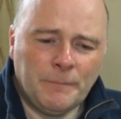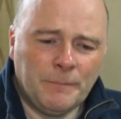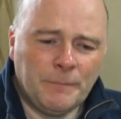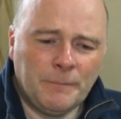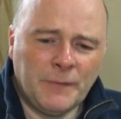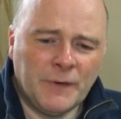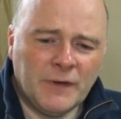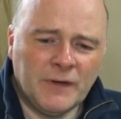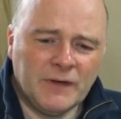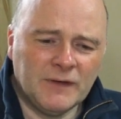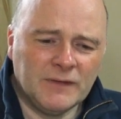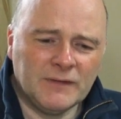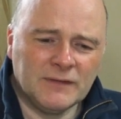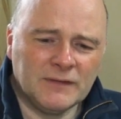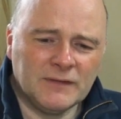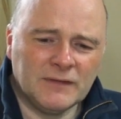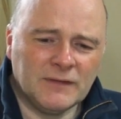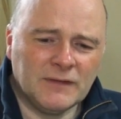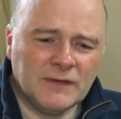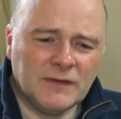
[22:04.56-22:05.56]
But
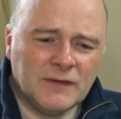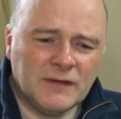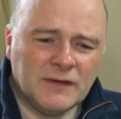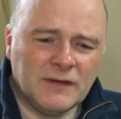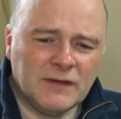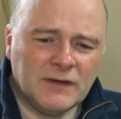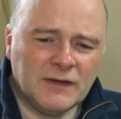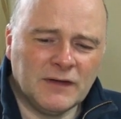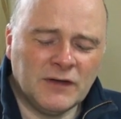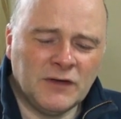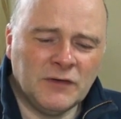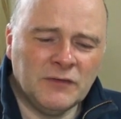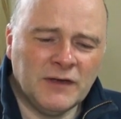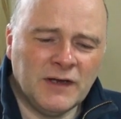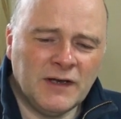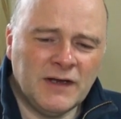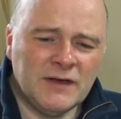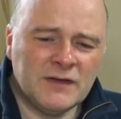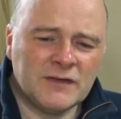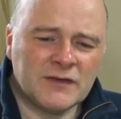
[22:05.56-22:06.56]
you
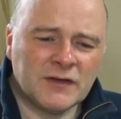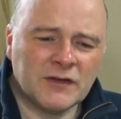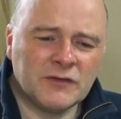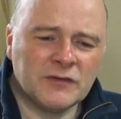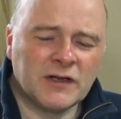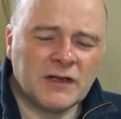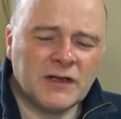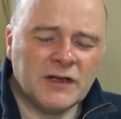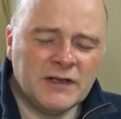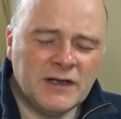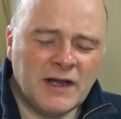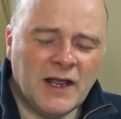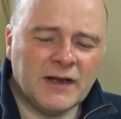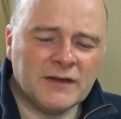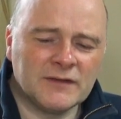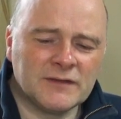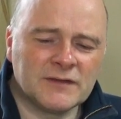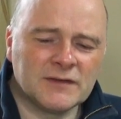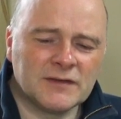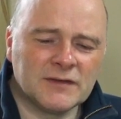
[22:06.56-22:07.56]
need to
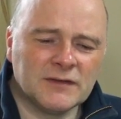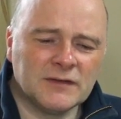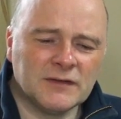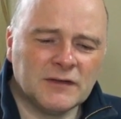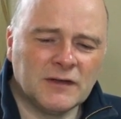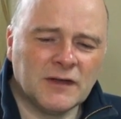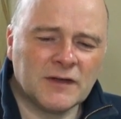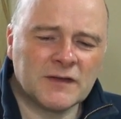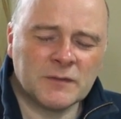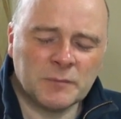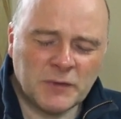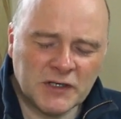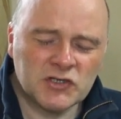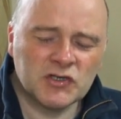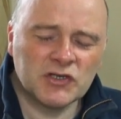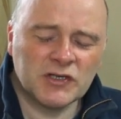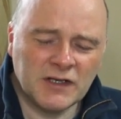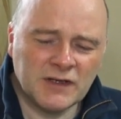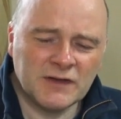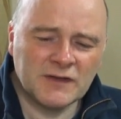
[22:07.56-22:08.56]
connect,
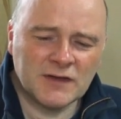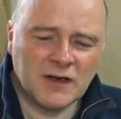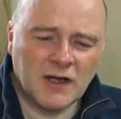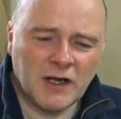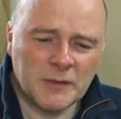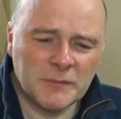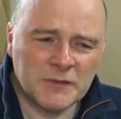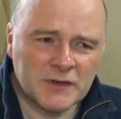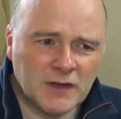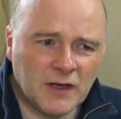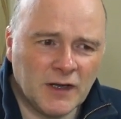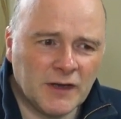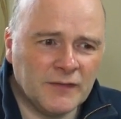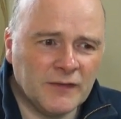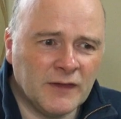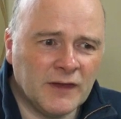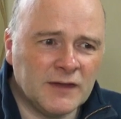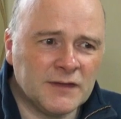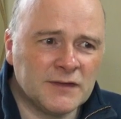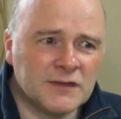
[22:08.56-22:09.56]
especially in times like
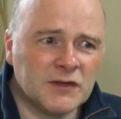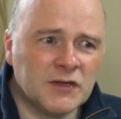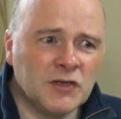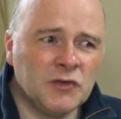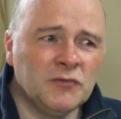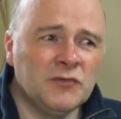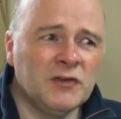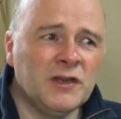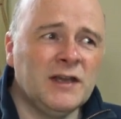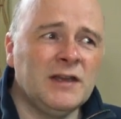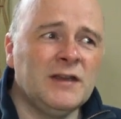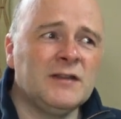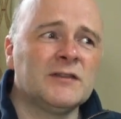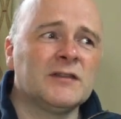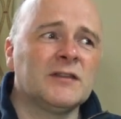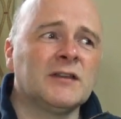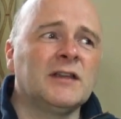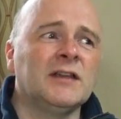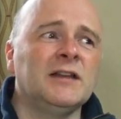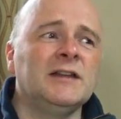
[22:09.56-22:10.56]
this. You need
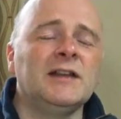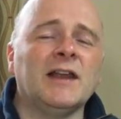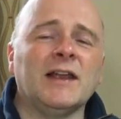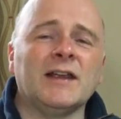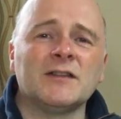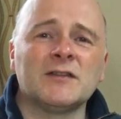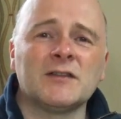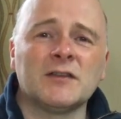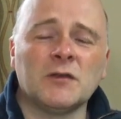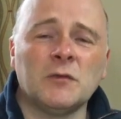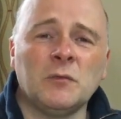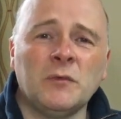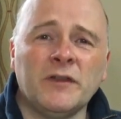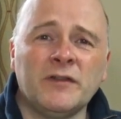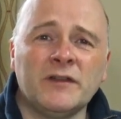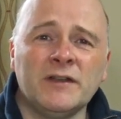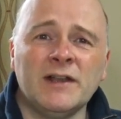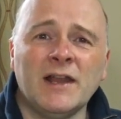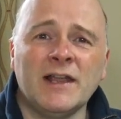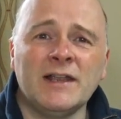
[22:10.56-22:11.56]
to connect
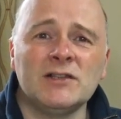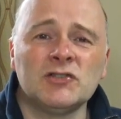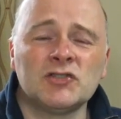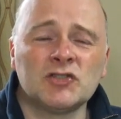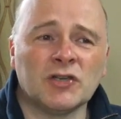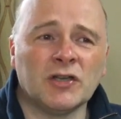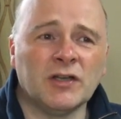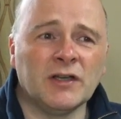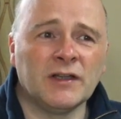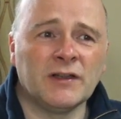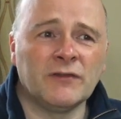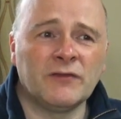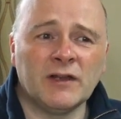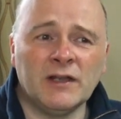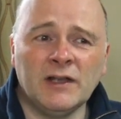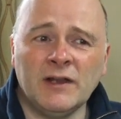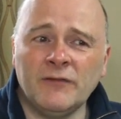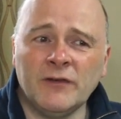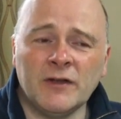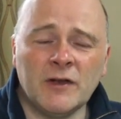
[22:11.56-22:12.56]
with nature. If you
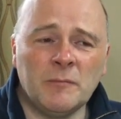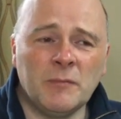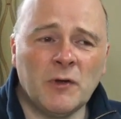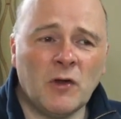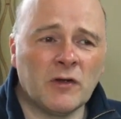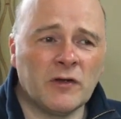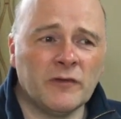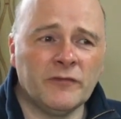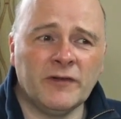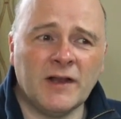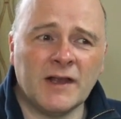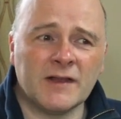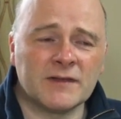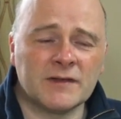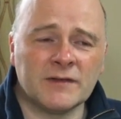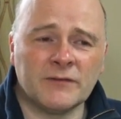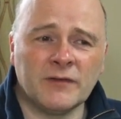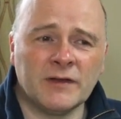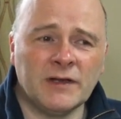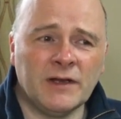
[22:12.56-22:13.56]
live in a block of
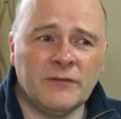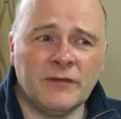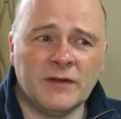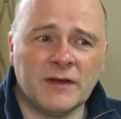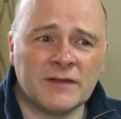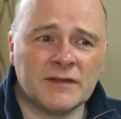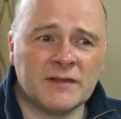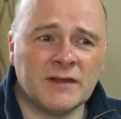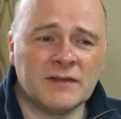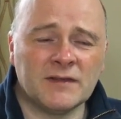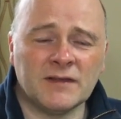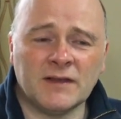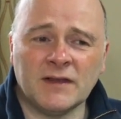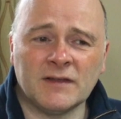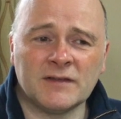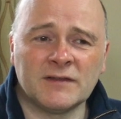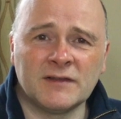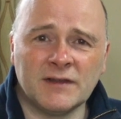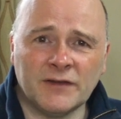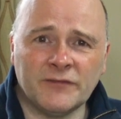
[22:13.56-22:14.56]
flats, if you live in a city,
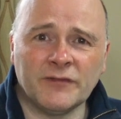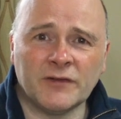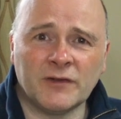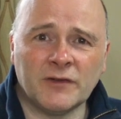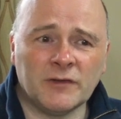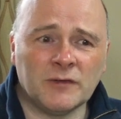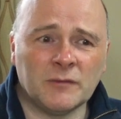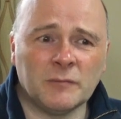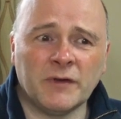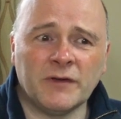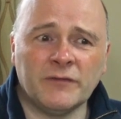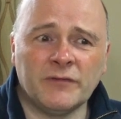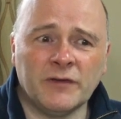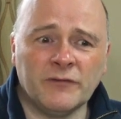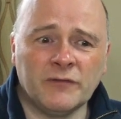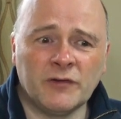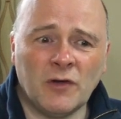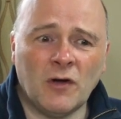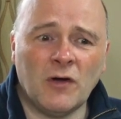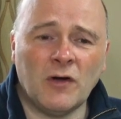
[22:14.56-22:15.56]
it's difficult. But if
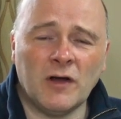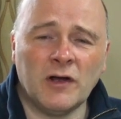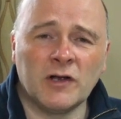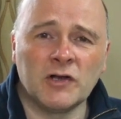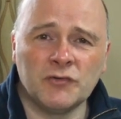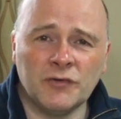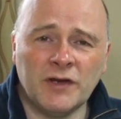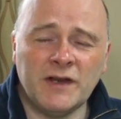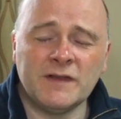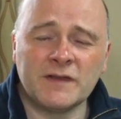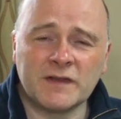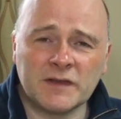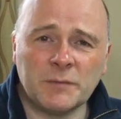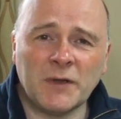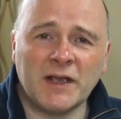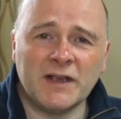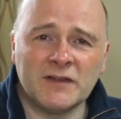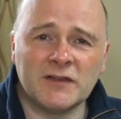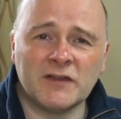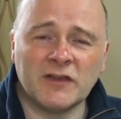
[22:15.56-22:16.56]
you've got a green
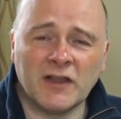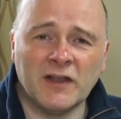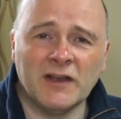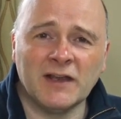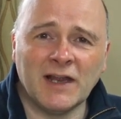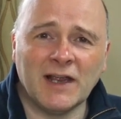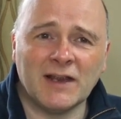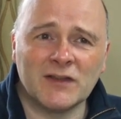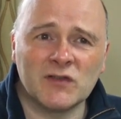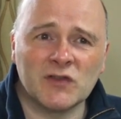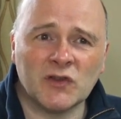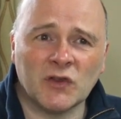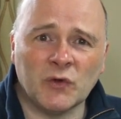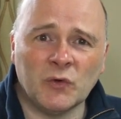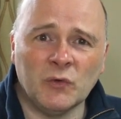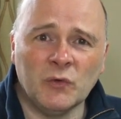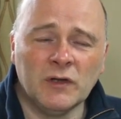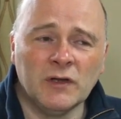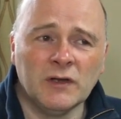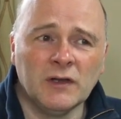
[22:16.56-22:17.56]
space you can get
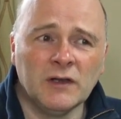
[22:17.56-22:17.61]
to,